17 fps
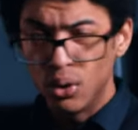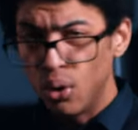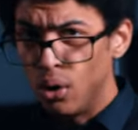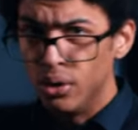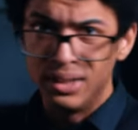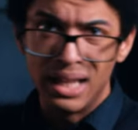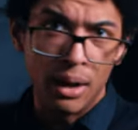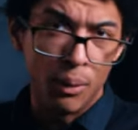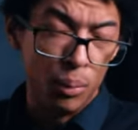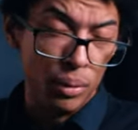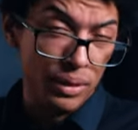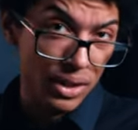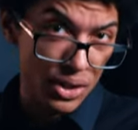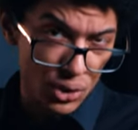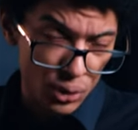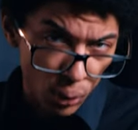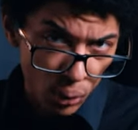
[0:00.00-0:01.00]
in contact with
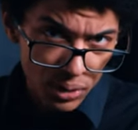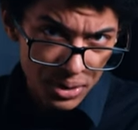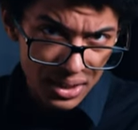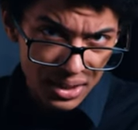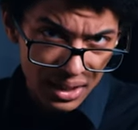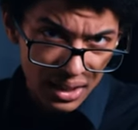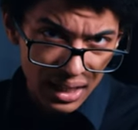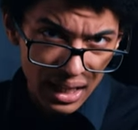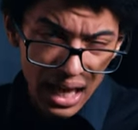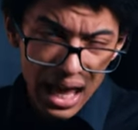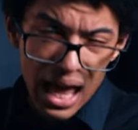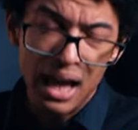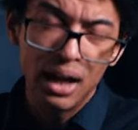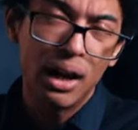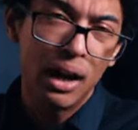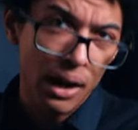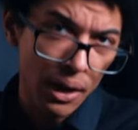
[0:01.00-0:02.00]
the sauce
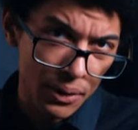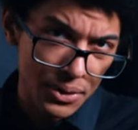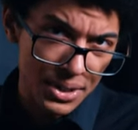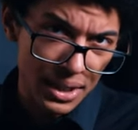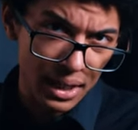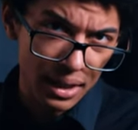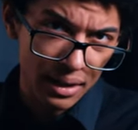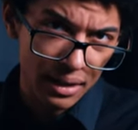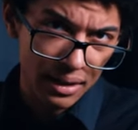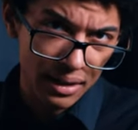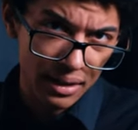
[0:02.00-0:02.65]
and close it.